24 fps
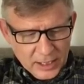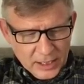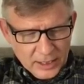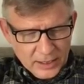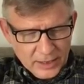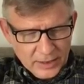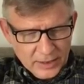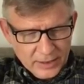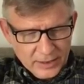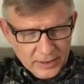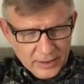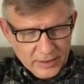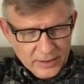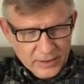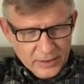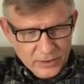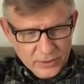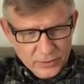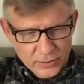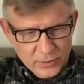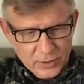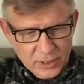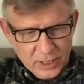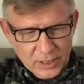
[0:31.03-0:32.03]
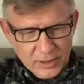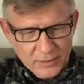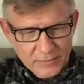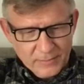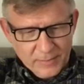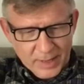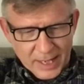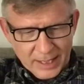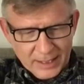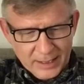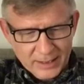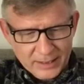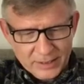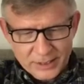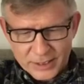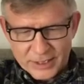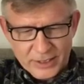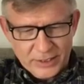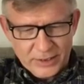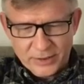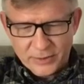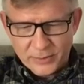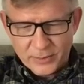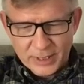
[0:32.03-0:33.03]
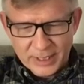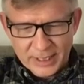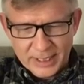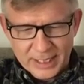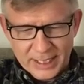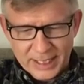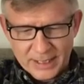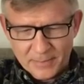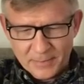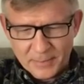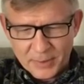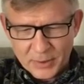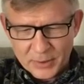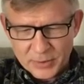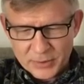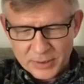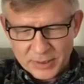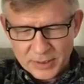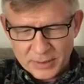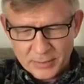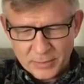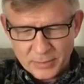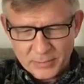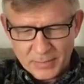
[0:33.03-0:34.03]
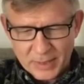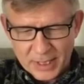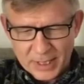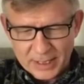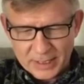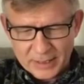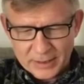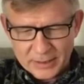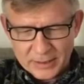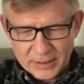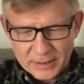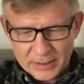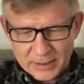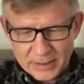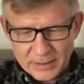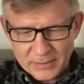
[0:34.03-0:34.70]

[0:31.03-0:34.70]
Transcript: the new lot of maggots. I don't know why they keep posting him maggots.